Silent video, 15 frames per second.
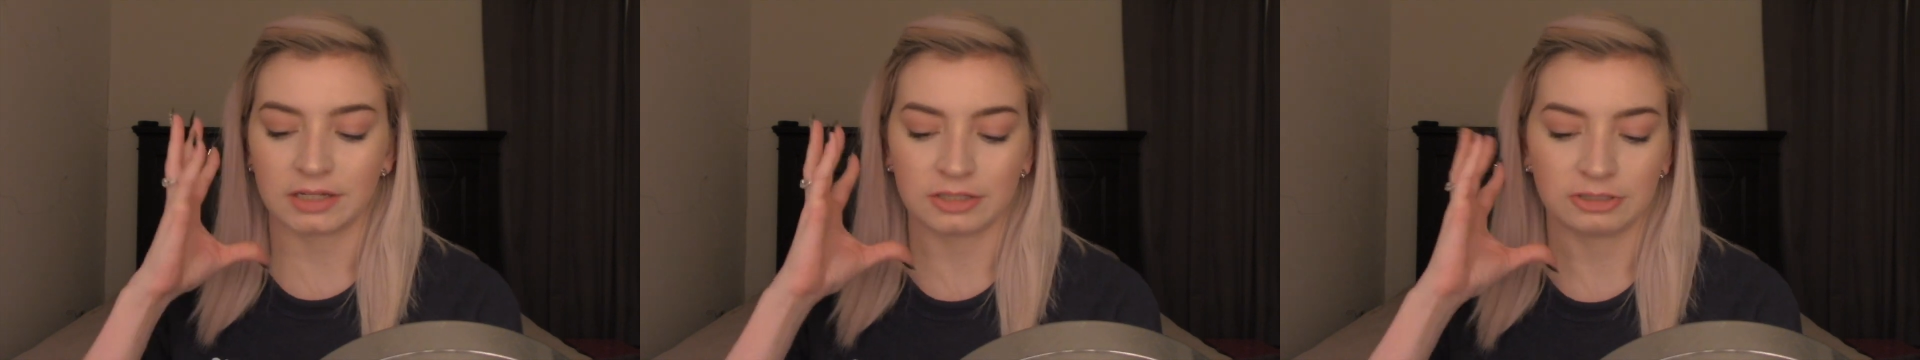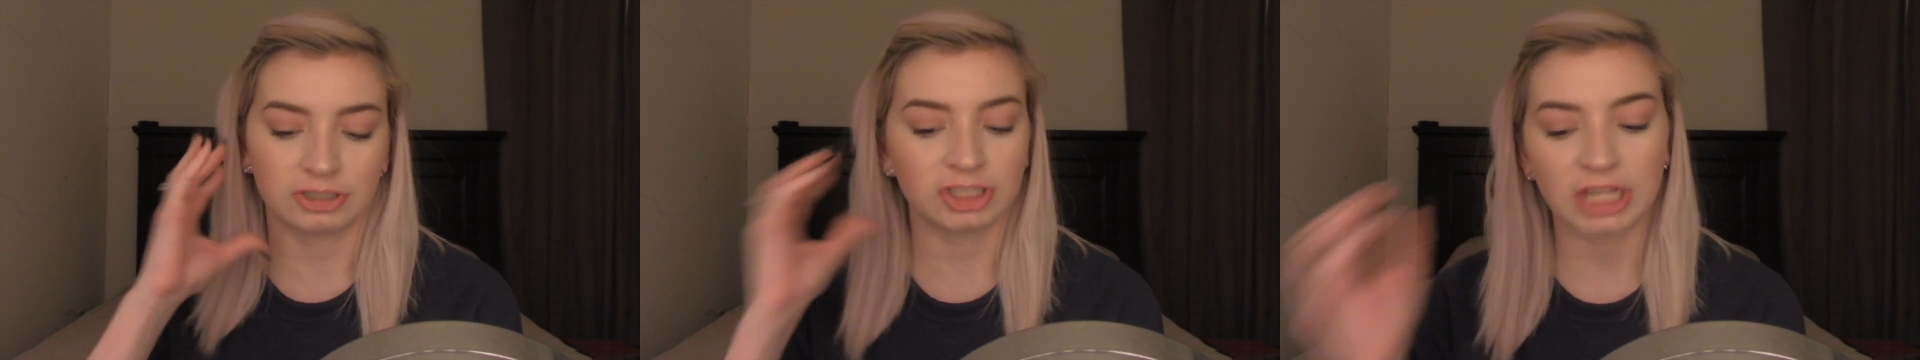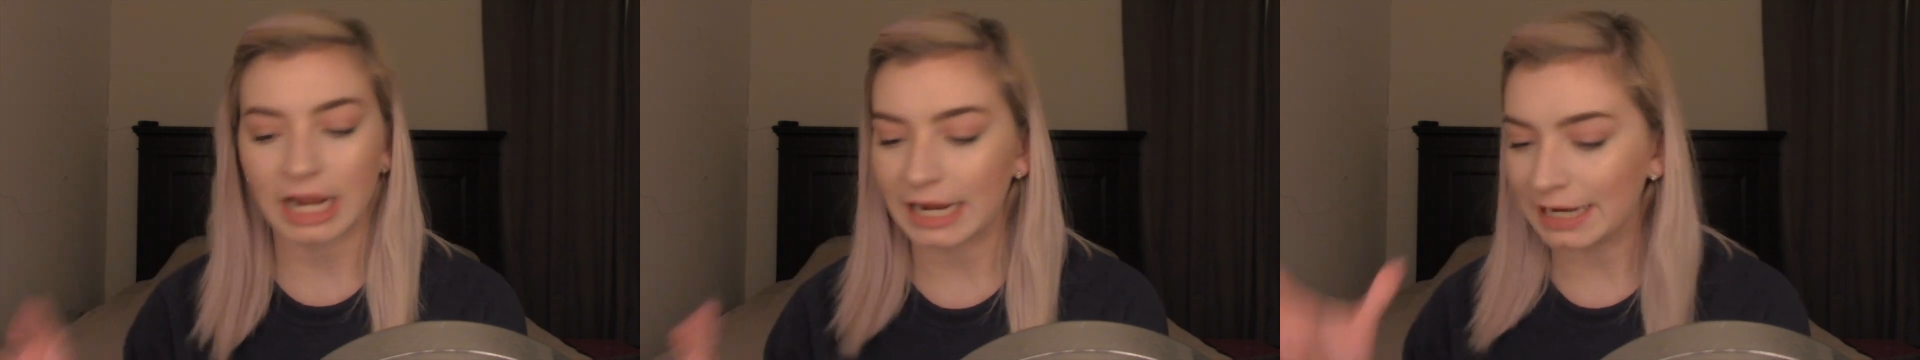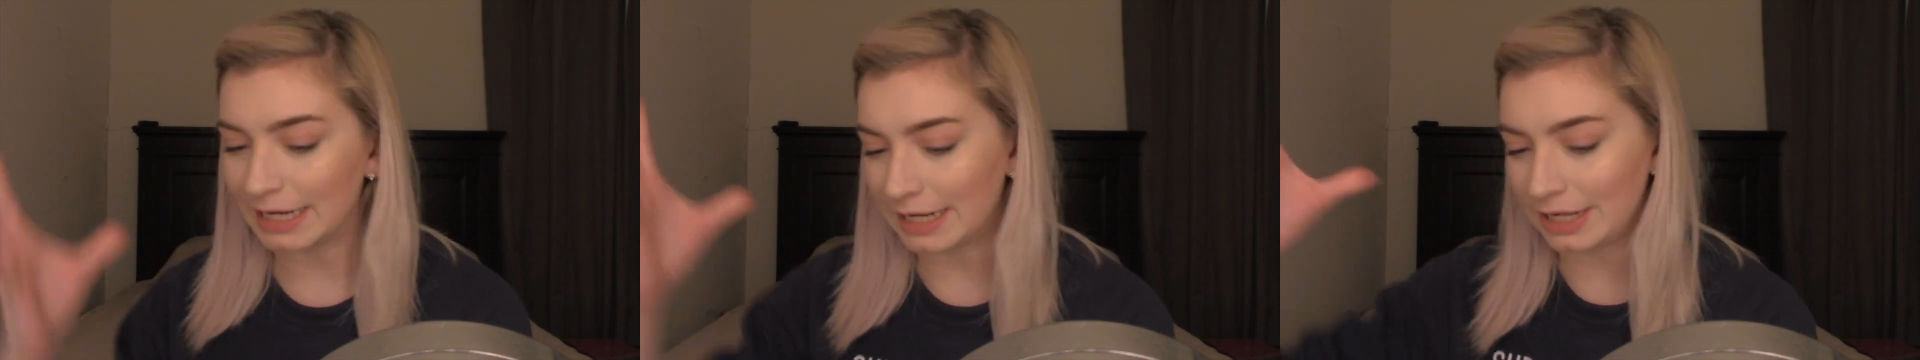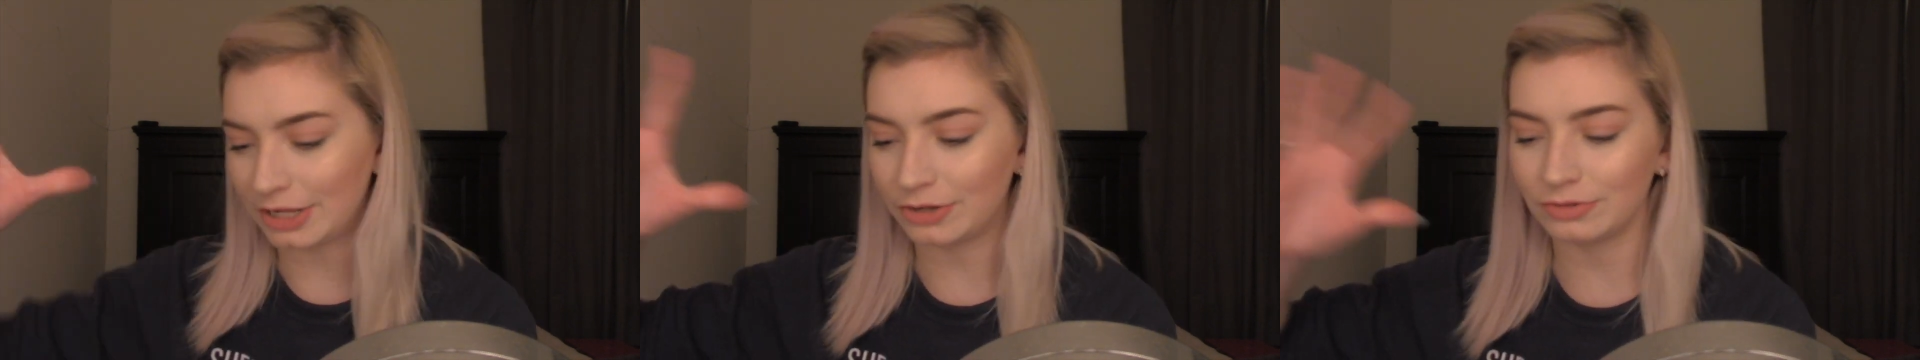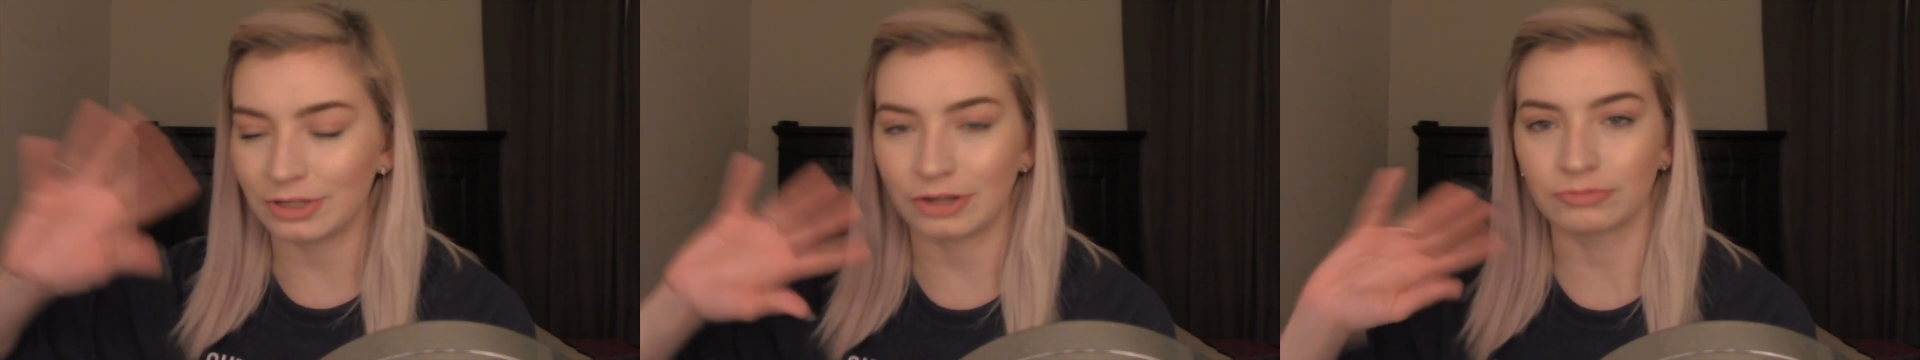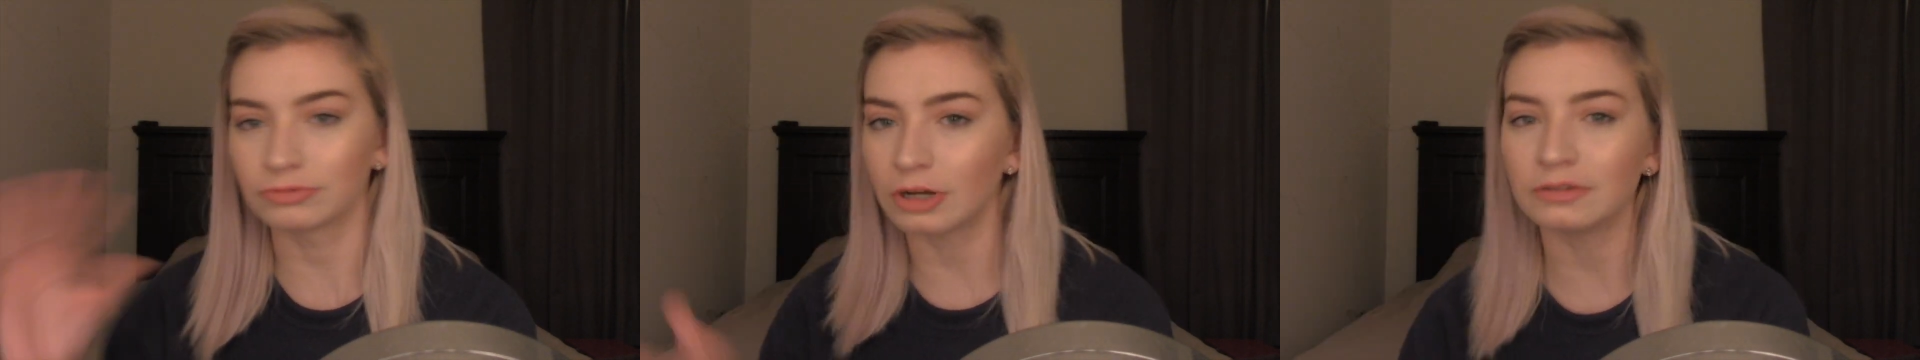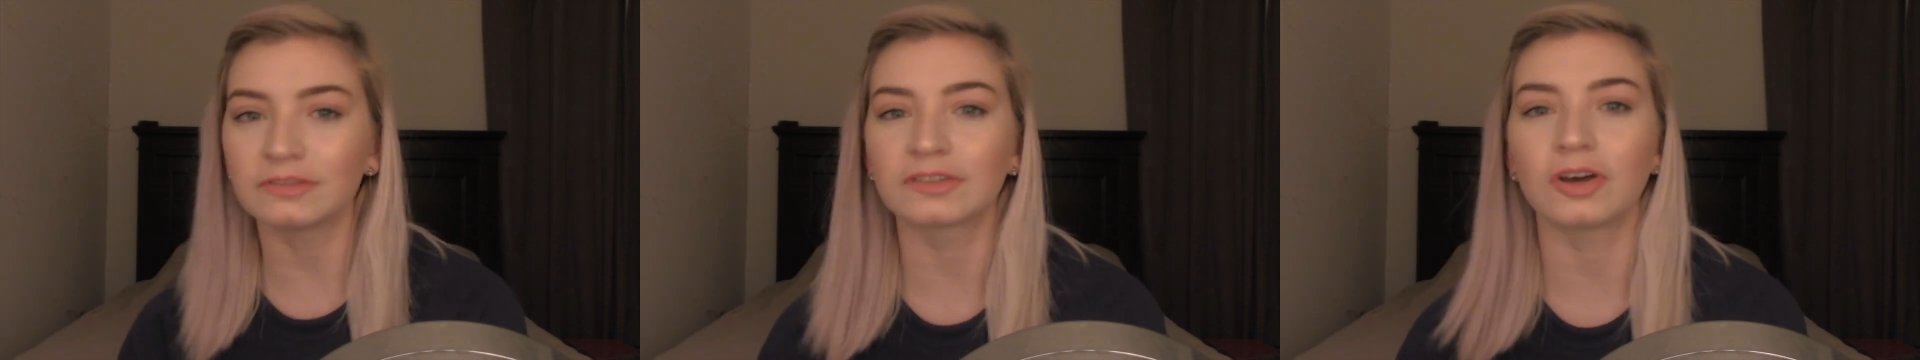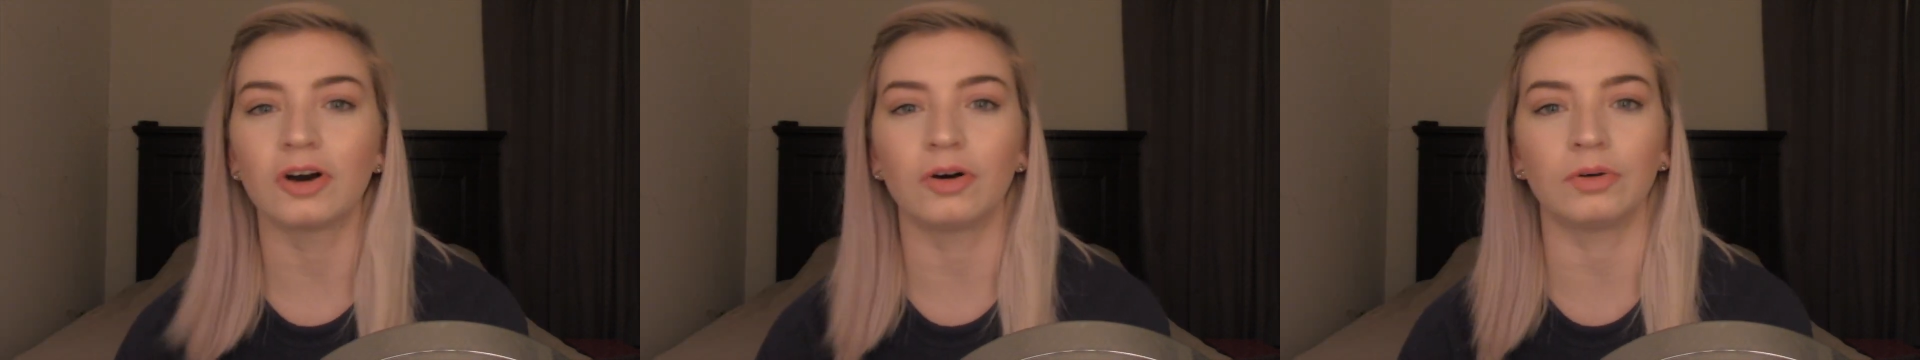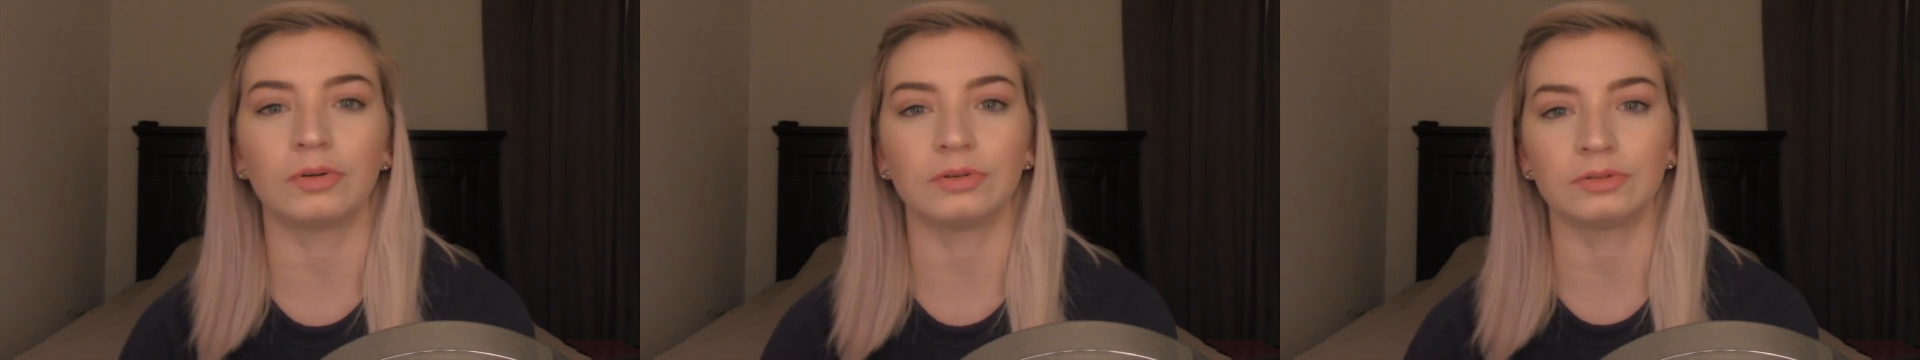shiny, like rose
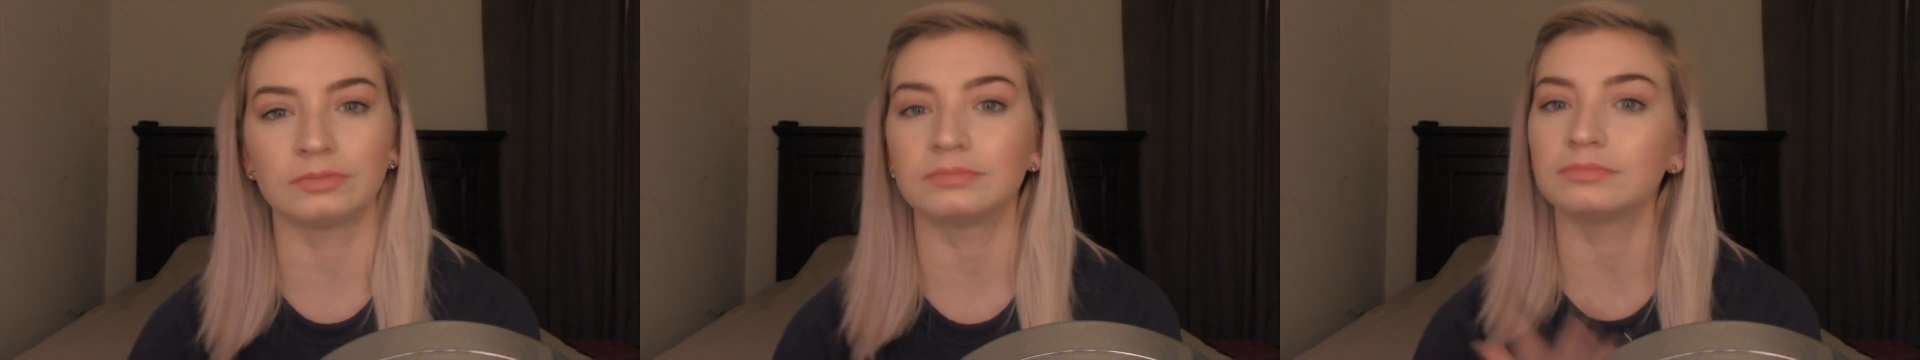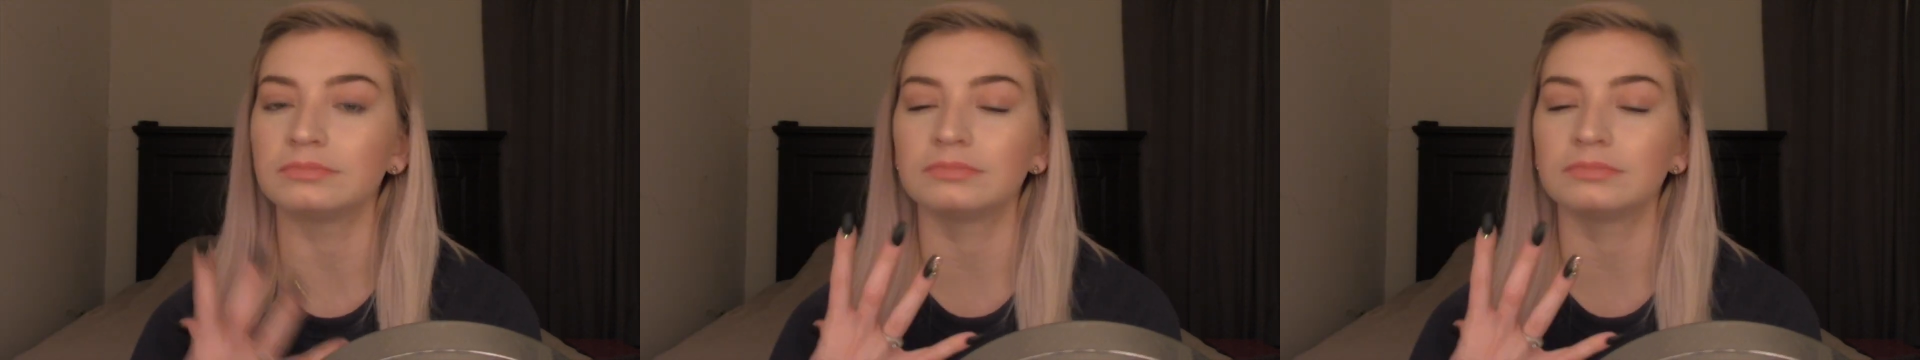gold